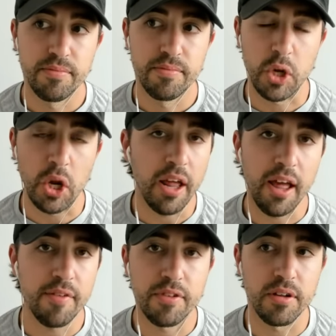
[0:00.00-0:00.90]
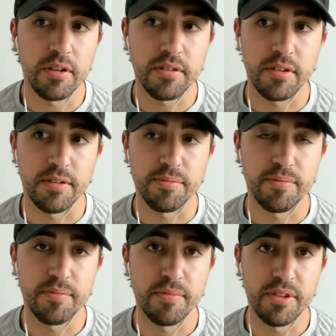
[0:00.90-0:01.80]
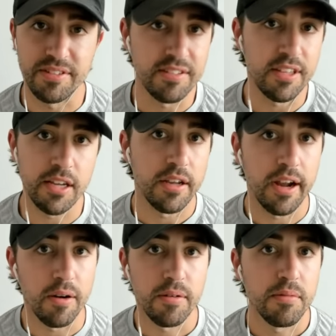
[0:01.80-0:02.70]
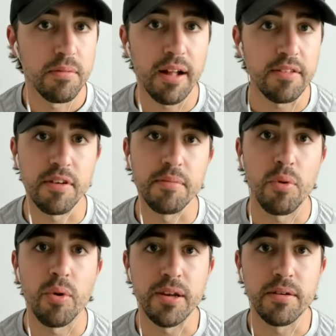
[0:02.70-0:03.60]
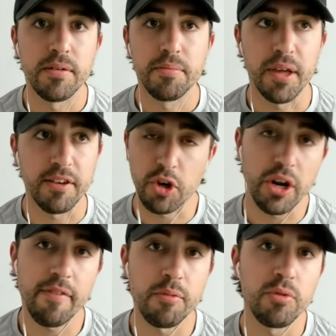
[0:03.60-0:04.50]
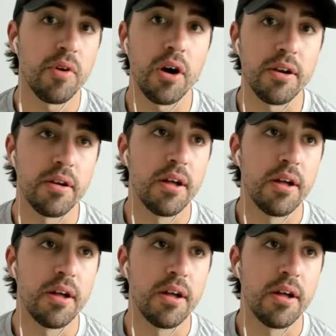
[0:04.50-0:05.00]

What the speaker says: They're going to have to concede here at some point because they're going to have to move on,